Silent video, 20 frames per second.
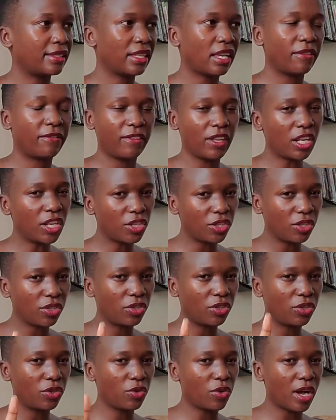I feel
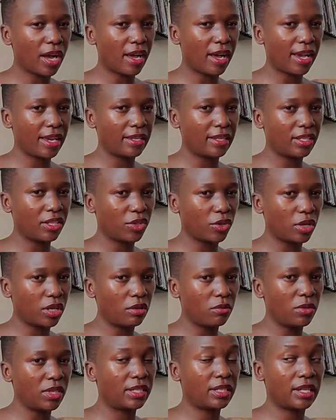you are hiding your
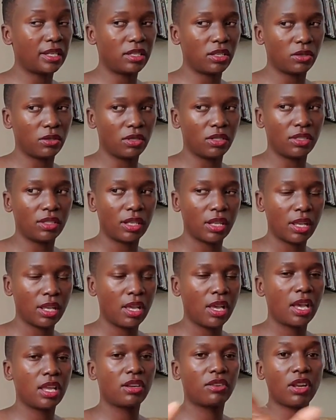limitations
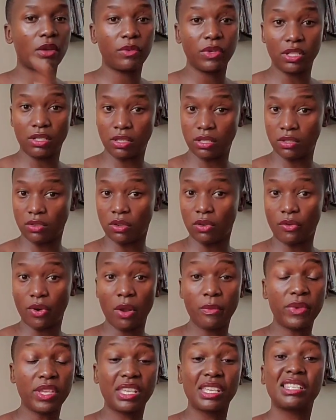and
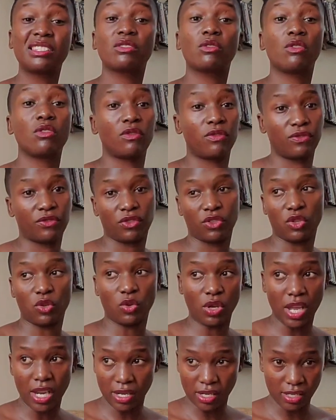rubbing it off to
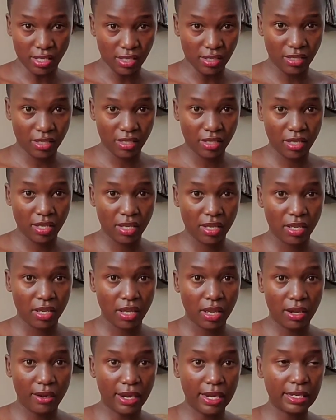Ugandans,
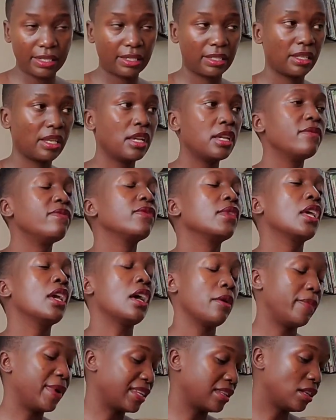right?
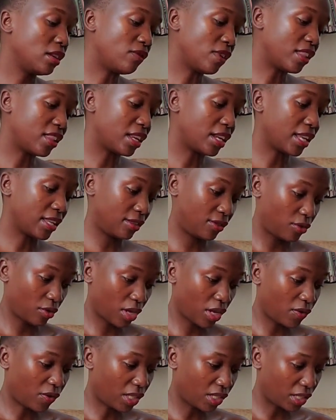But nevertheless, you
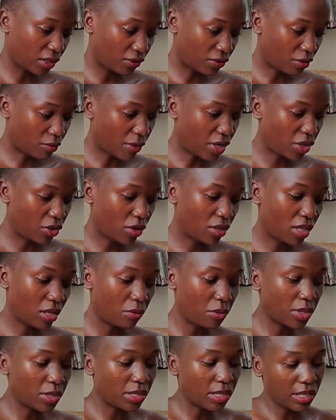gave us information. The
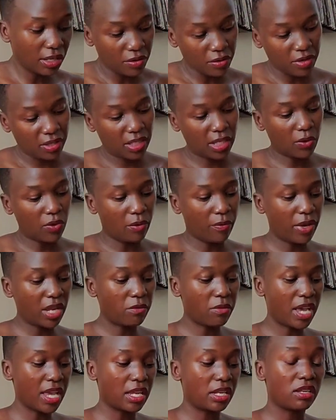building you see were made
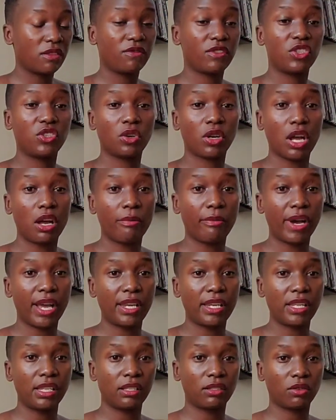by individual
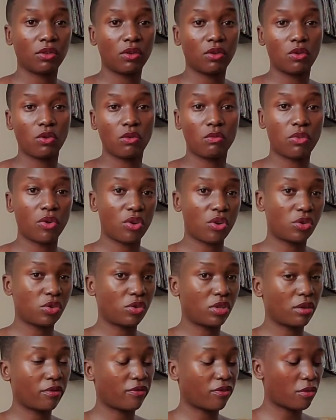companies or who borrowed
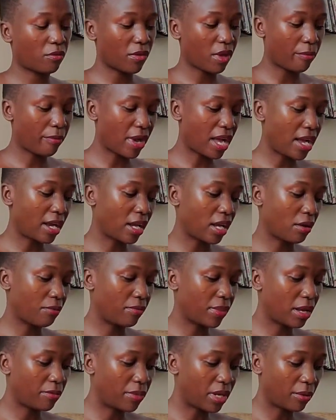from the bank and
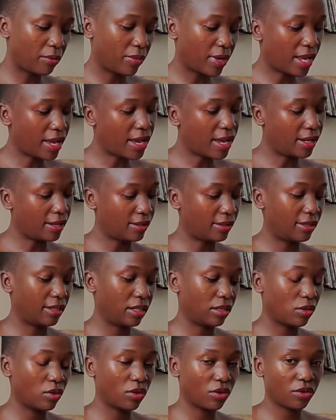blah, blah, blah, and said
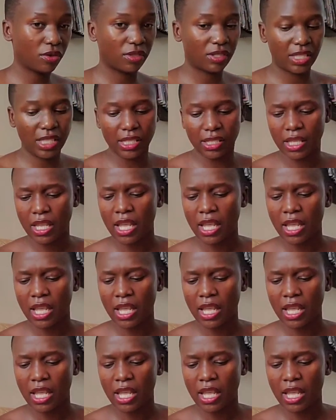all those things.